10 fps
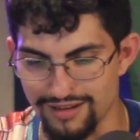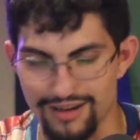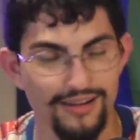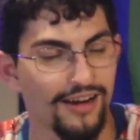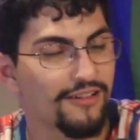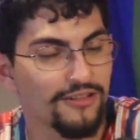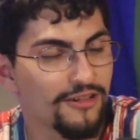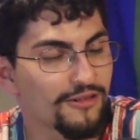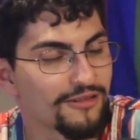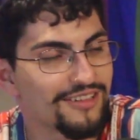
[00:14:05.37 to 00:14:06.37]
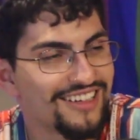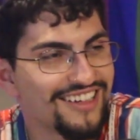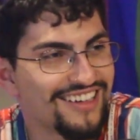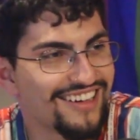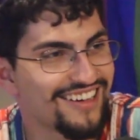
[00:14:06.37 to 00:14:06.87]
I don't know.
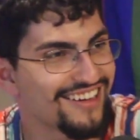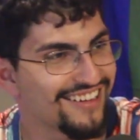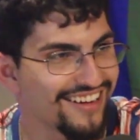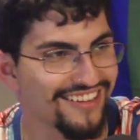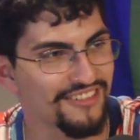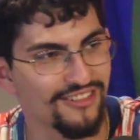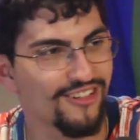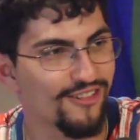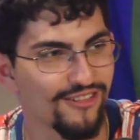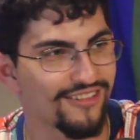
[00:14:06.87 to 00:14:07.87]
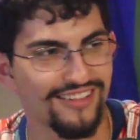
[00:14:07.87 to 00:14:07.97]
I don't know.